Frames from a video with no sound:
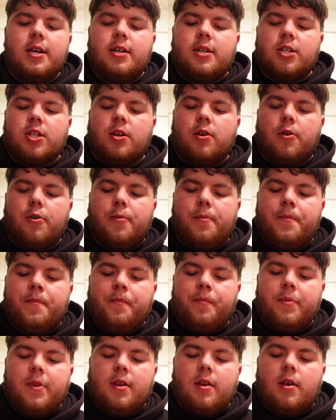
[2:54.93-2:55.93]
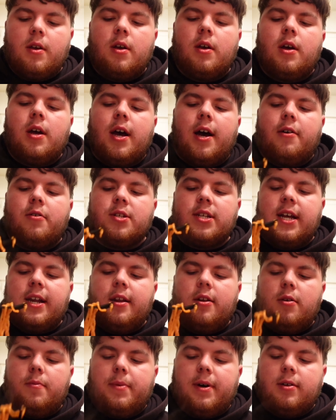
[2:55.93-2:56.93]
So I was
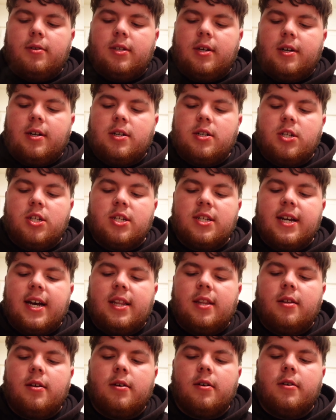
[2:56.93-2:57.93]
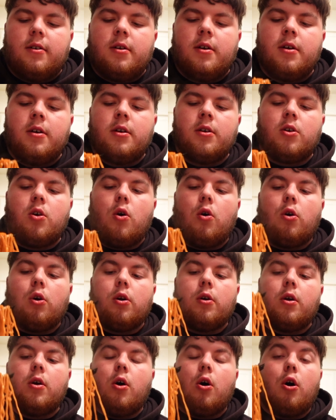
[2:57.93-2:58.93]
heading up out there and just got the
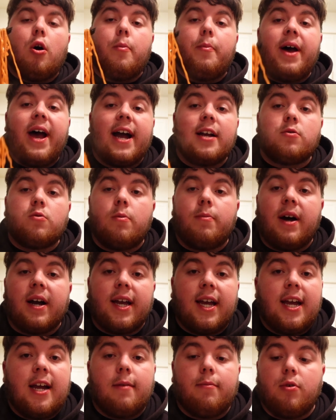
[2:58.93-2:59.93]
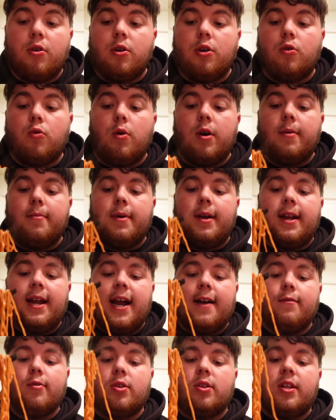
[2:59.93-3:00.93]
car all packed with my camera equipment,
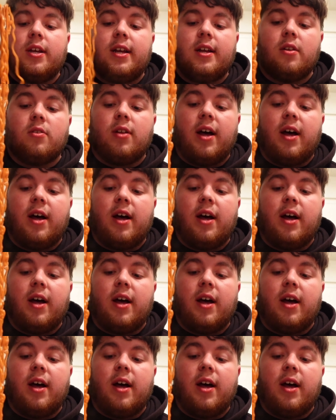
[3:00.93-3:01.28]
everything,